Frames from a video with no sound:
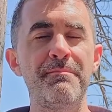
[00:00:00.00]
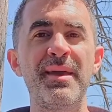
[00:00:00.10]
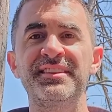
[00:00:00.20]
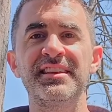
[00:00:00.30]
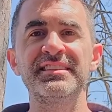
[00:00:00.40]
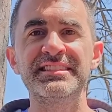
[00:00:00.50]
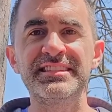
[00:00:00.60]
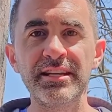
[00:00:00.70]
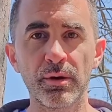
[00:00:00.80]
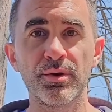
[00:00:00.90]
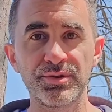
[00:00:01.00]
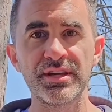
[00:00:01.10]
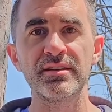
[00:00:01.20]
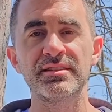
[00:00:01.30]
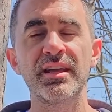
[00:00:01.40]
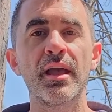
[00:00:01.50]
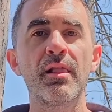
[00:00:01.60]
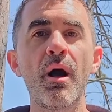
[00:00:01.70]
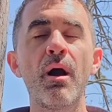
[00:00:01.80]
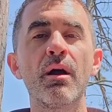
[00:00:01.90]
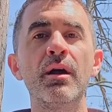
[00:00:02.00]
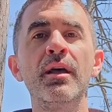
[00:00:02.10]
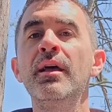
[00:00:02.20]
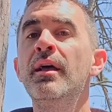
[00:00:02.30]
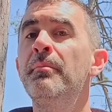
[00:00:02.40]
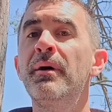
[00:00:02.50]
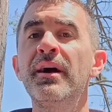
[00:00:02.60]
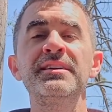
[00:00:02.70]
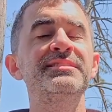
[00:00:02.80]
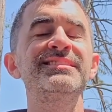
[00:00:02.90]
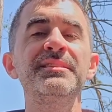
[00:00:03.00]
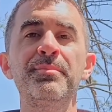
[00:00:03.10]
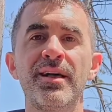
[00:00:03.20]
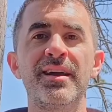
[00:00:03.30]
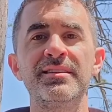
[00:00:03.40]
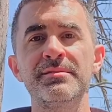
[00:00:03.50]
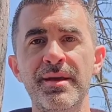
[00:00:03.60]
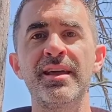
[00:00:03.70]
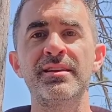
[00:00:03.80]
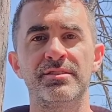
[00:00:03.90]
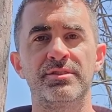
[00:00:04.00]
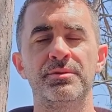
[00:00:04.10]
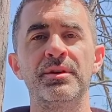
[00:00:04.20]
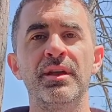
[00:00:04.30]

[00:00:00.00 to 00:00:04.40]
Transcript: It makes zero sense to get long, but it's a supply and demand issue.